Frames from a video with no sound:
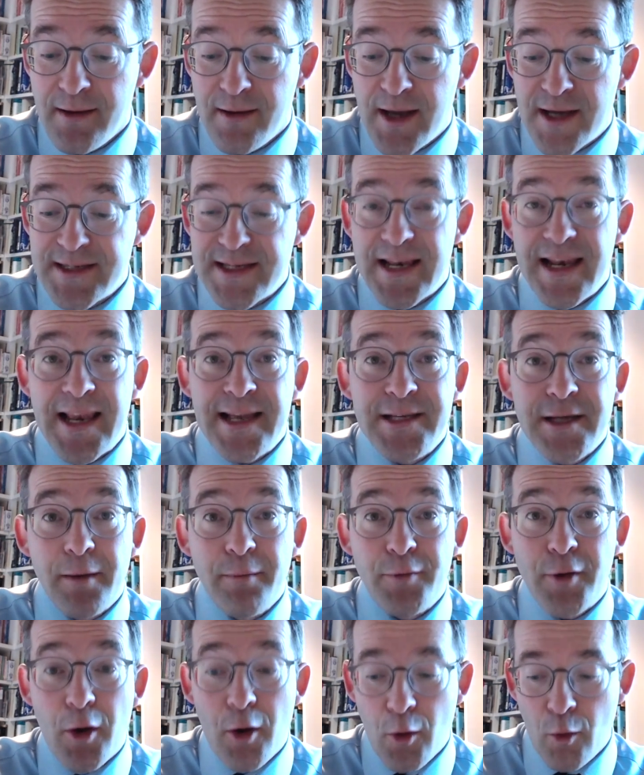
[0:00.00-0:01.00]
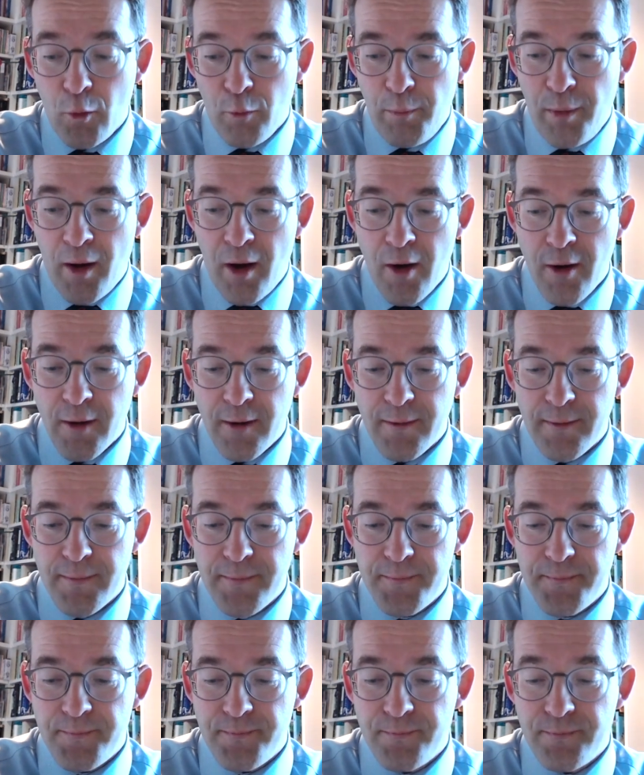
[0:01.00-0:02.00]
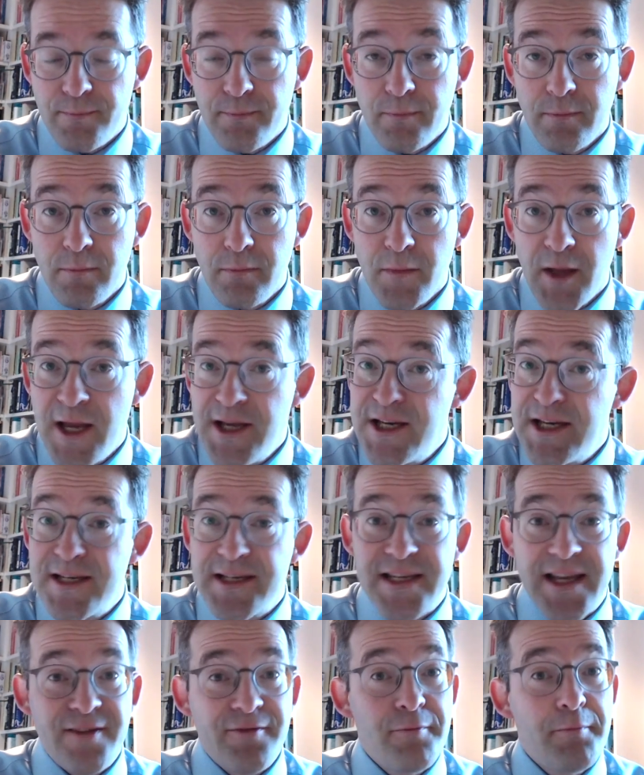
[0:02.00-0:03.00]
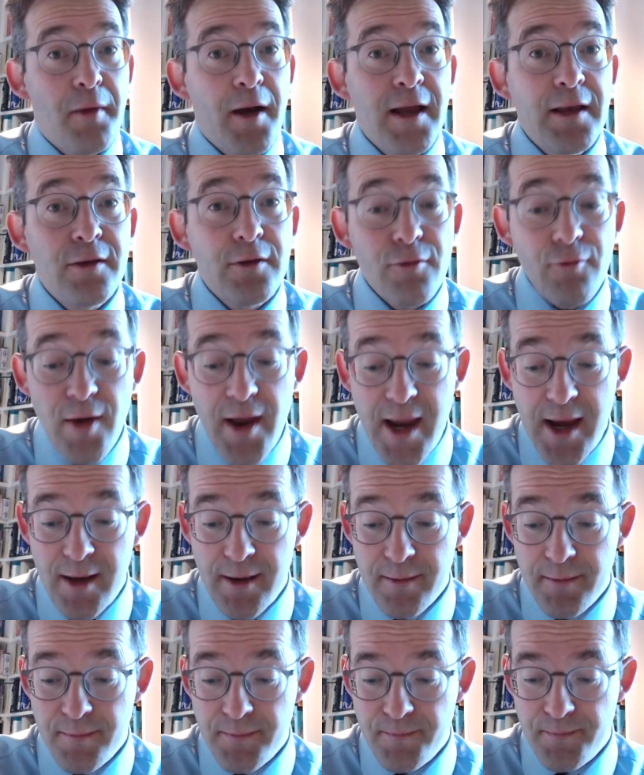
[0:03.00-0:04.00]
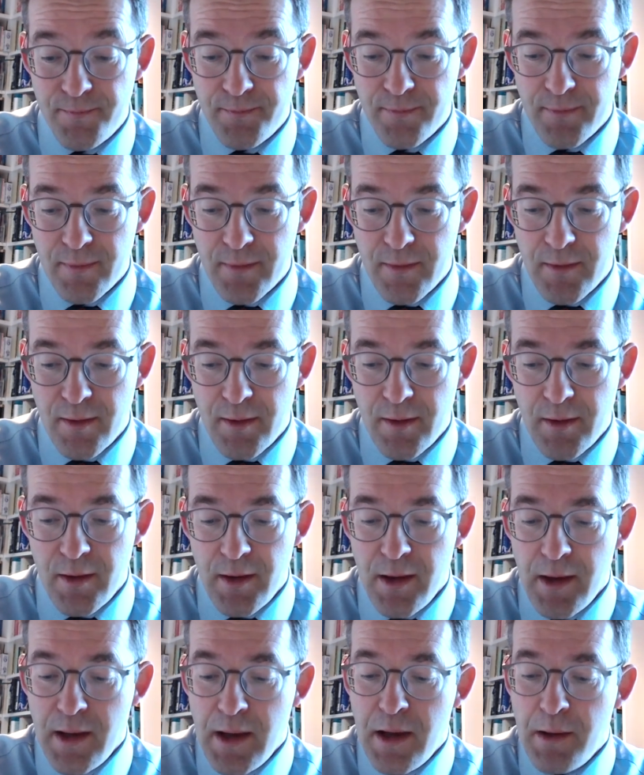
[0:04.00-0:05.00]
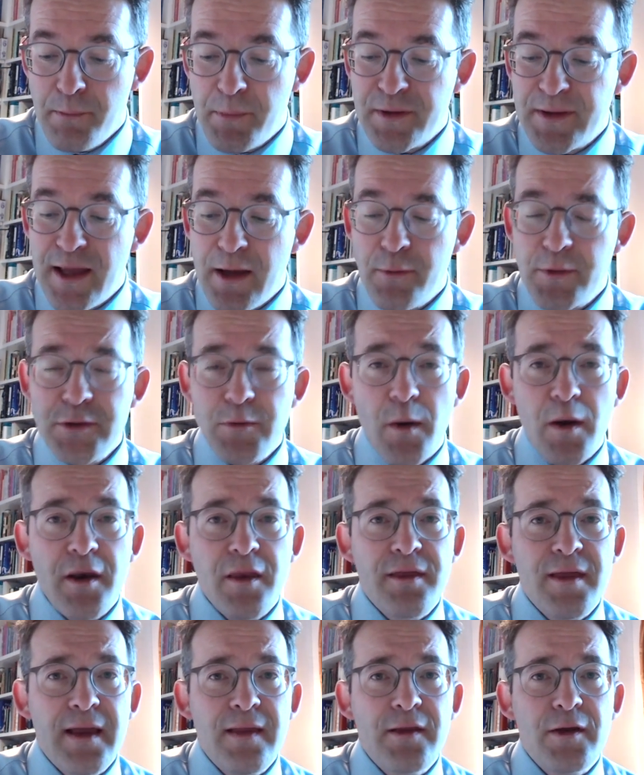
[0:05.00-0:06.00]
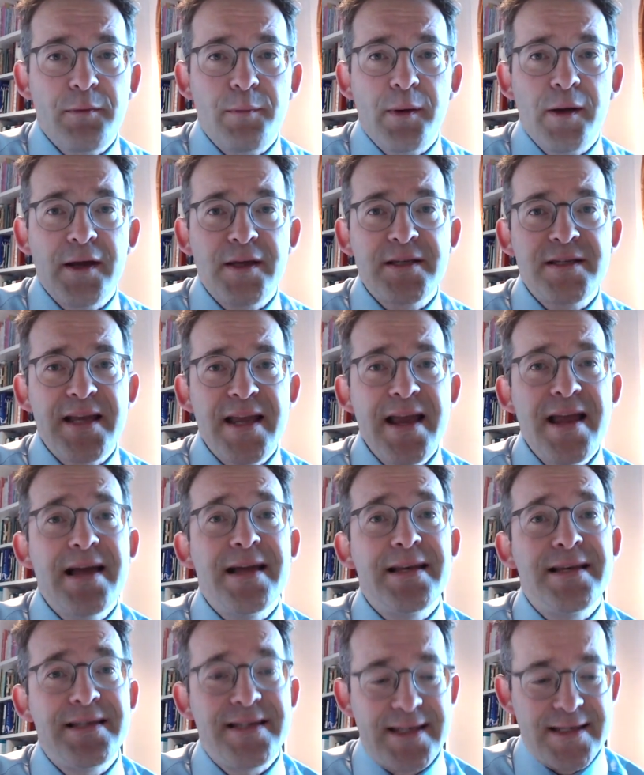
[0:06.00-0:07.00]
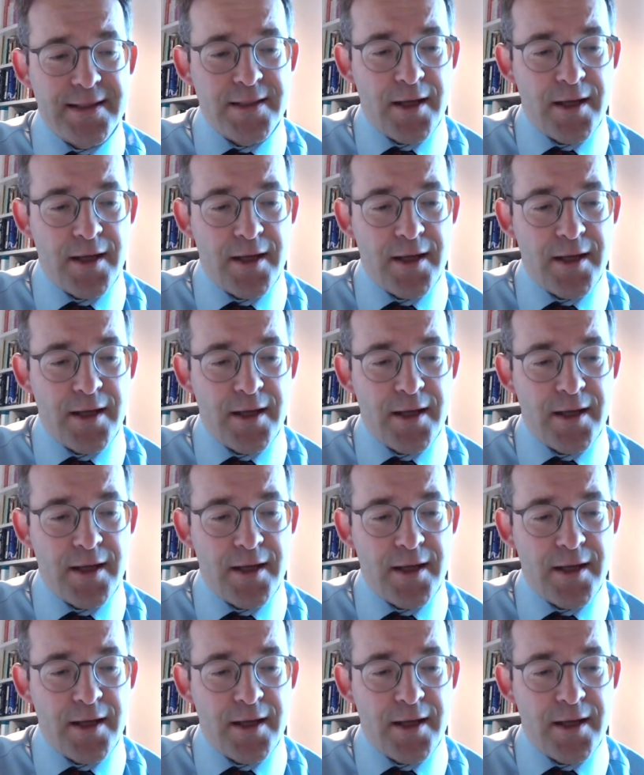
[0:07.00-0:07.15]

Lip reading: as it lit up the whole park. He didn't even mind the rain. But there was one thing that Percy didn't